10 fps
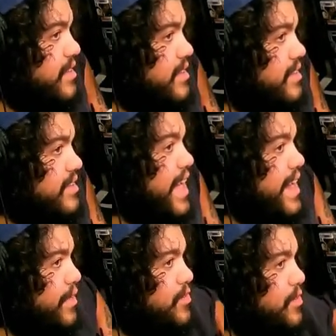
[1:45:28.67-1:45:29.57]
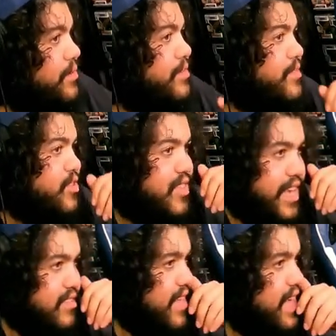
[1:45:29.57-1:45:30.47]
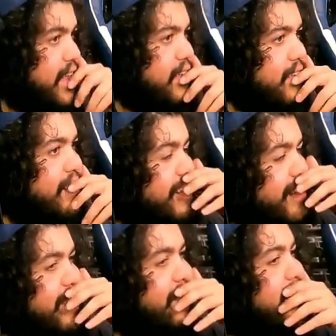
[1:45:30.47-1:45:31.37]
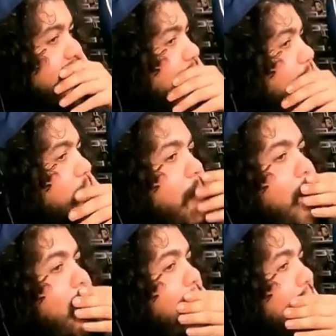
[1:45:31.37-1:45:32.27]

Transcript: night owl too. Yeah, just like his dad. Well, he made me be a night owl.